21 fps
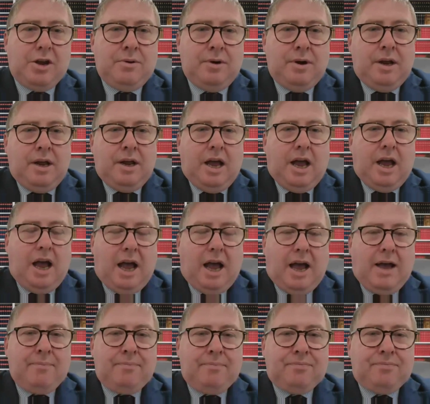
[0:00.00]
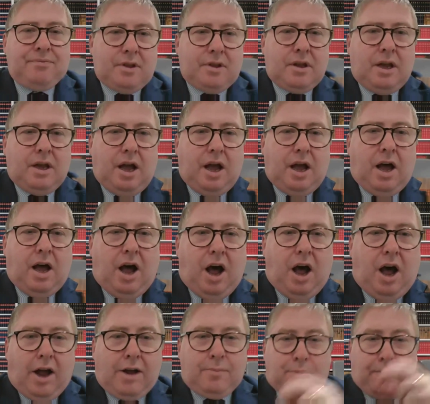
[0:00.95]
So
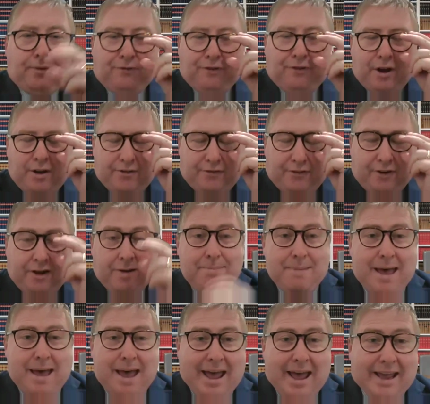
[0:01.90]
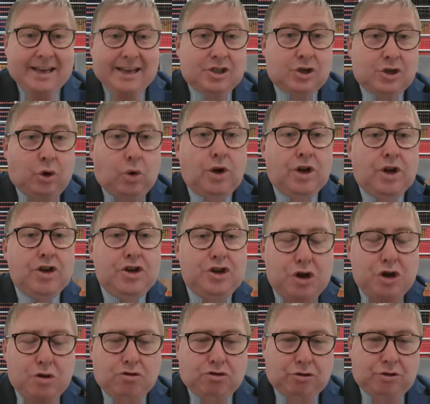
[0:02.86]
I prefer, if I may, to call it
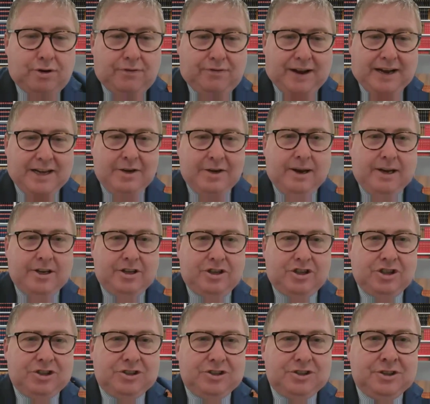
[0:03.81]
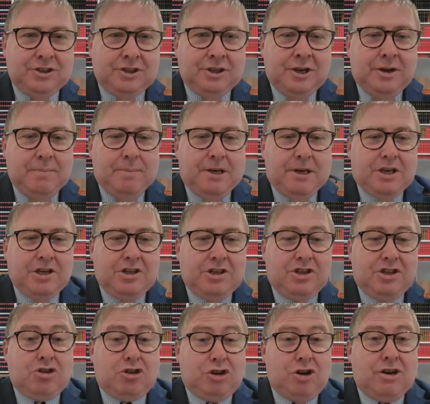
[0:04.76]
neutral evaluation,
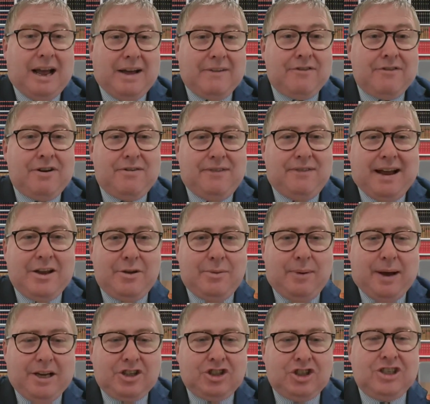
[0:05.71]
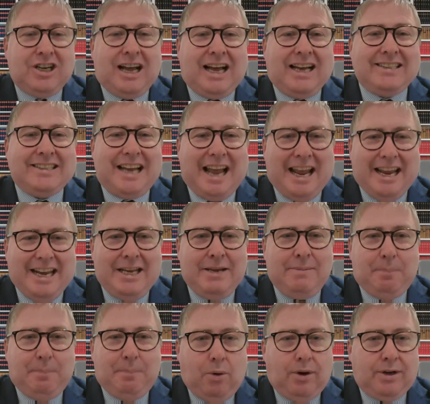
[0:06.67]
because you could have an evaluation at
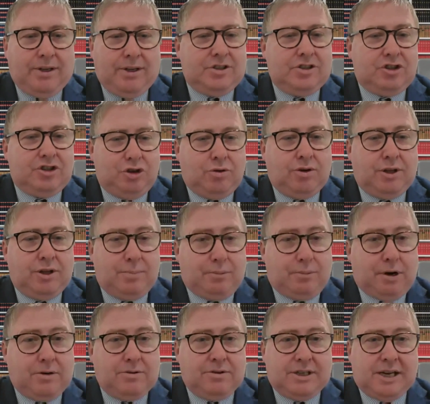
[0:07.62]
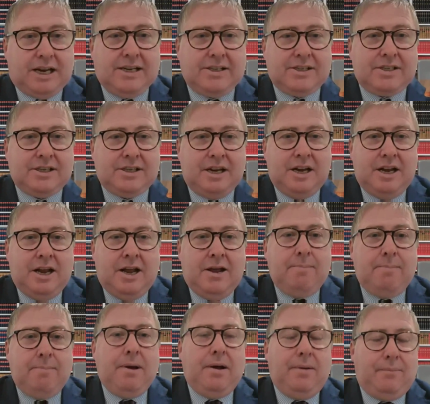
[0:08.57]
any point during the process,
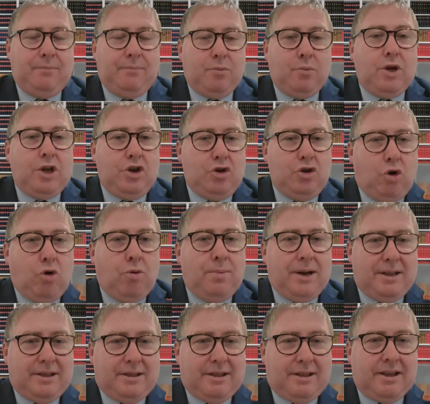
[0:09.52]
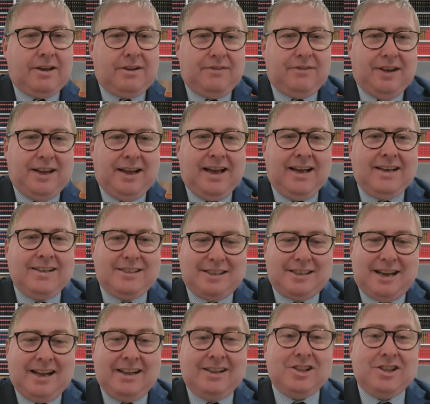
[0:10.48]
but we normally think of it
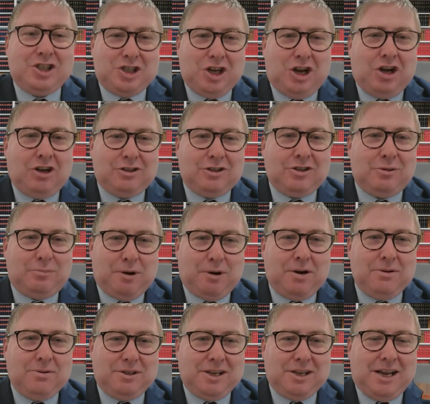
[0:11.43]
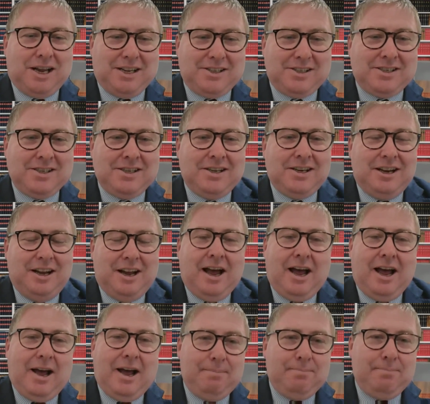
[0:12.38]
as at the start of the process.
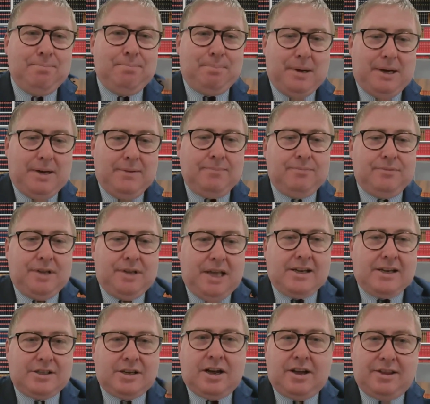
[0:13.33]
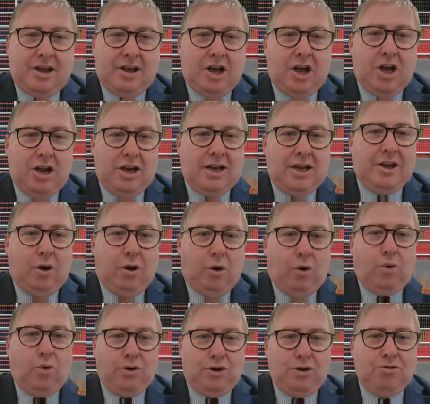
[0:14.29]
But yes, either early
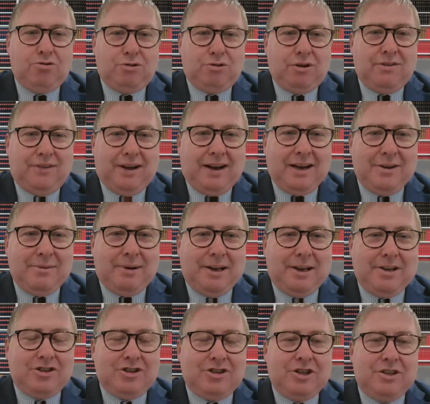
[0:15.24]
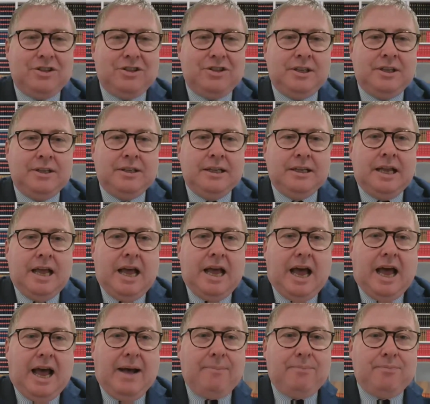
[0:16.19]
or neutral evaluation.
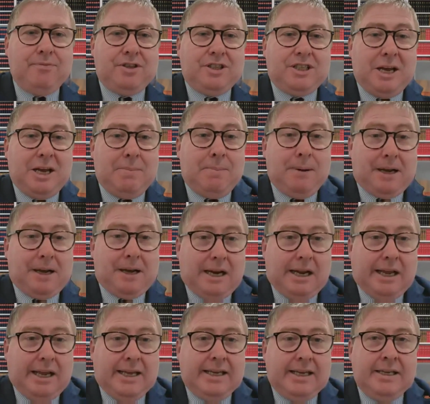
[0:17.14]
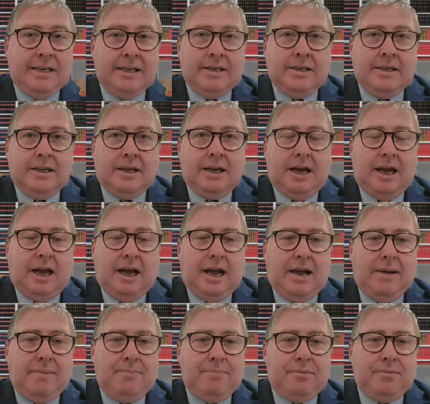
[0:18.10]
Typically,
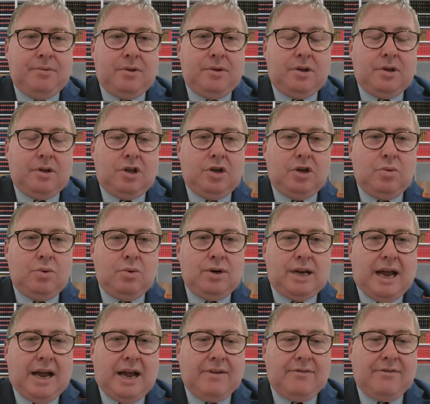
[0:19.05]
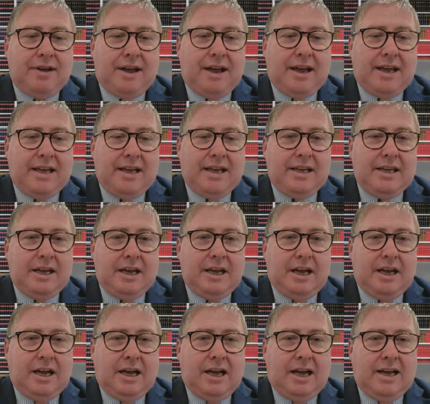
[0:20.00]
you would have
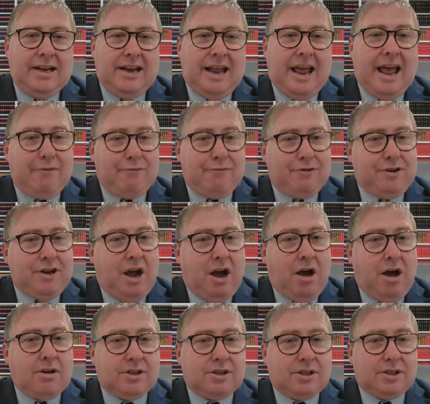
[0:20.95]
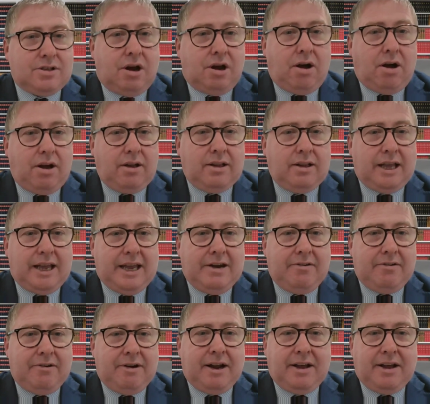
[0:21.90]
an FDR style
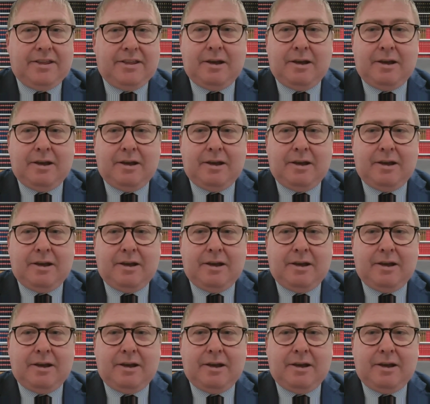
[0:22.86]
hearing.